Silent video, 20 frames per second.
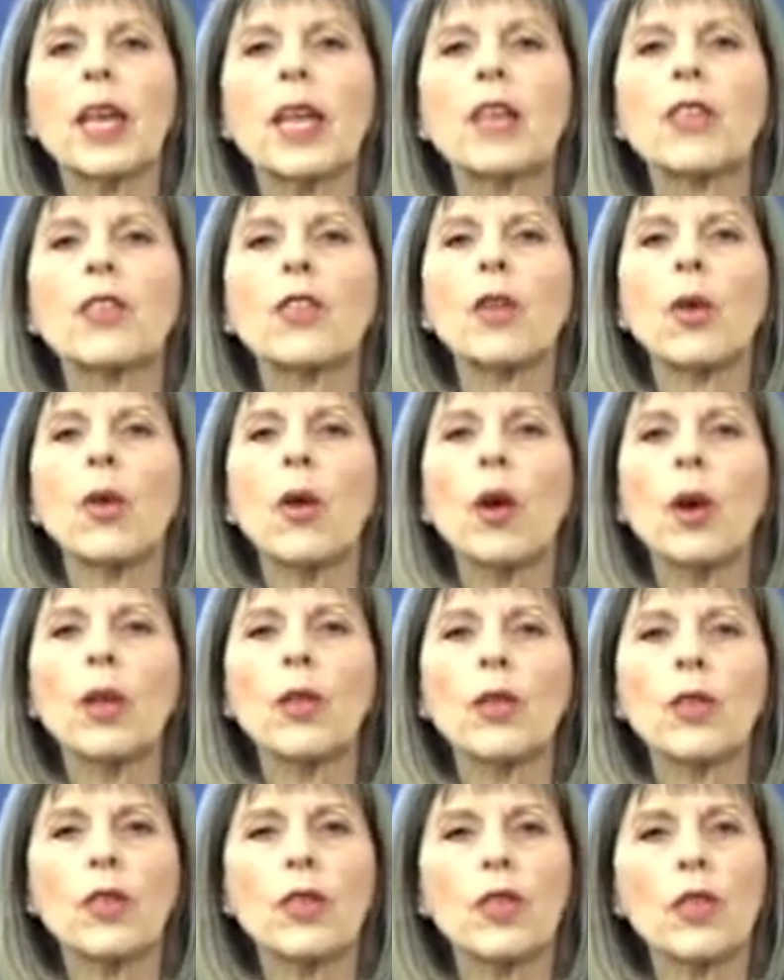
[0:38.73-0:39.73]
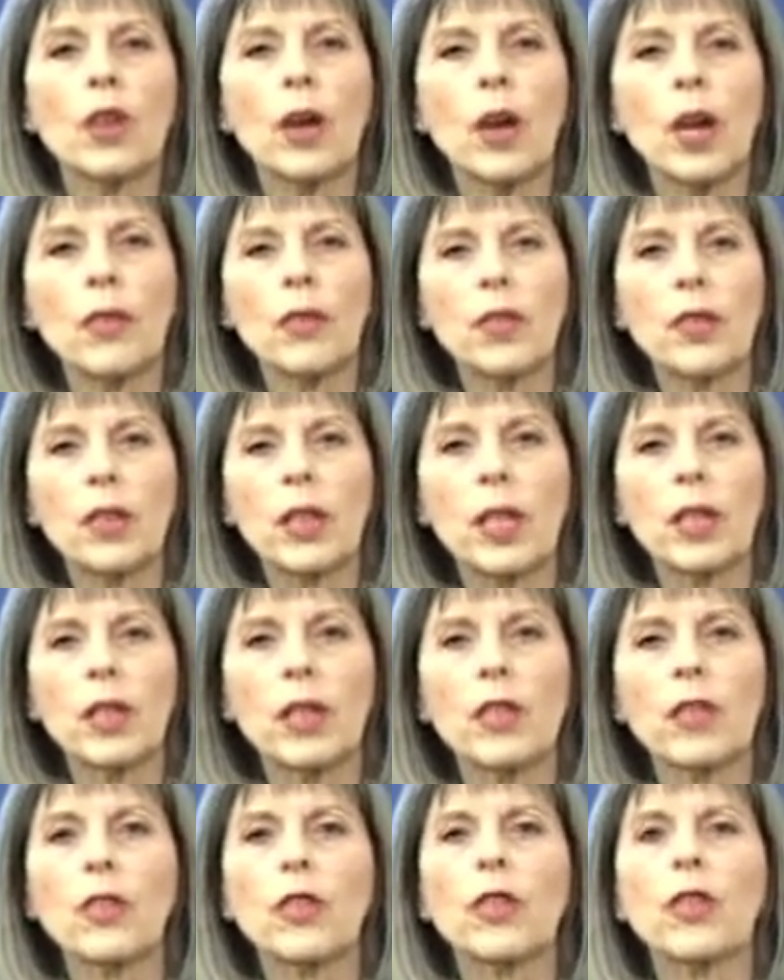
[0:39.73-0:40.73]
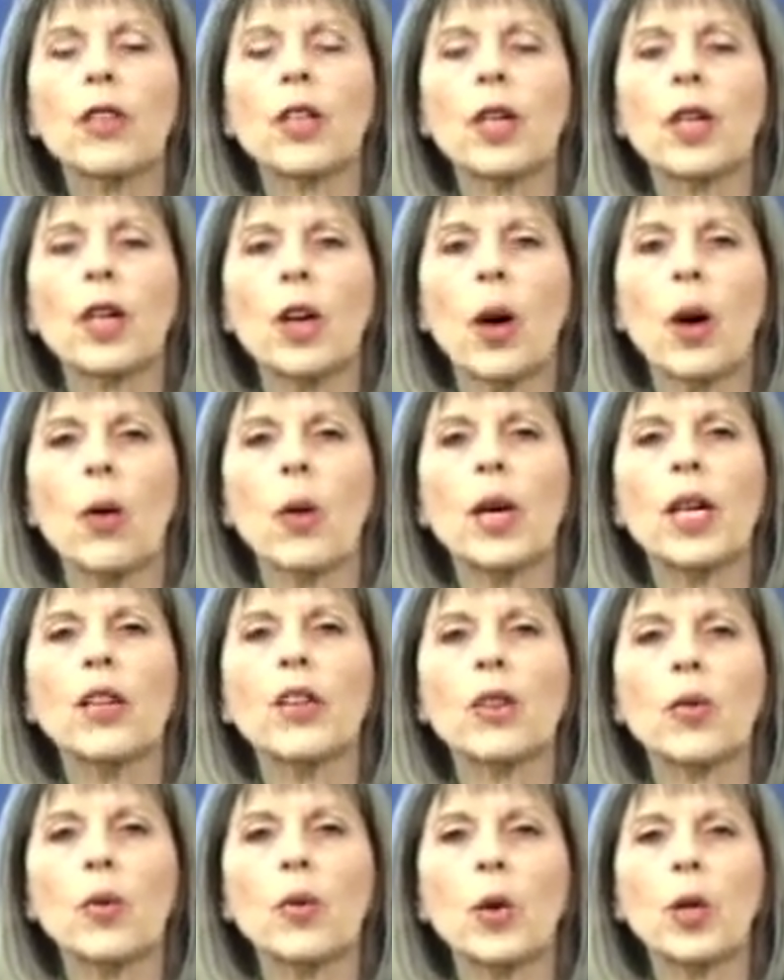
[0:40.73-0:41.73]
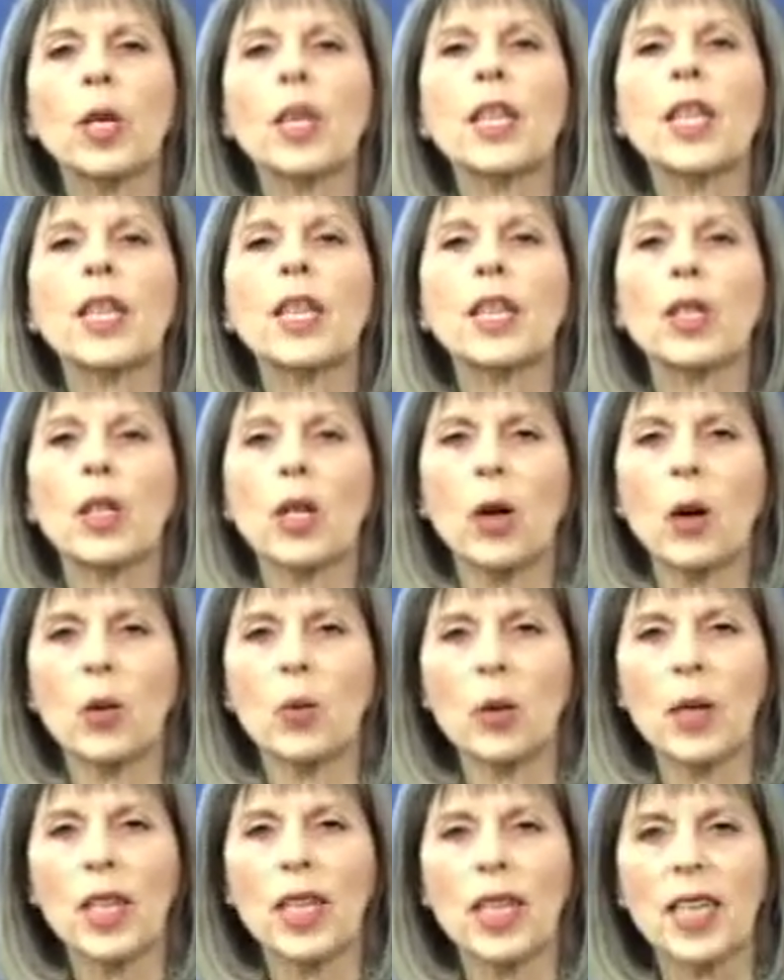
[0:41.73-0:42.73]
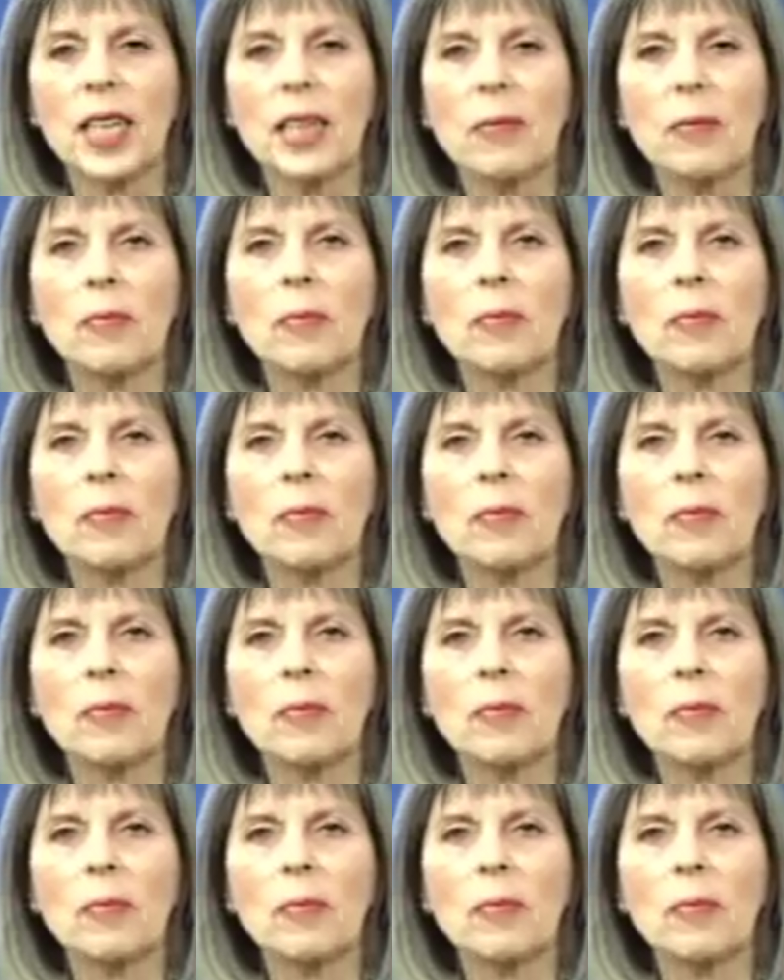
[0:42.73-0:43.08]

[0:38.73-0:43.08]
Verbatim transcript: It's all the soft skills that go into working globally.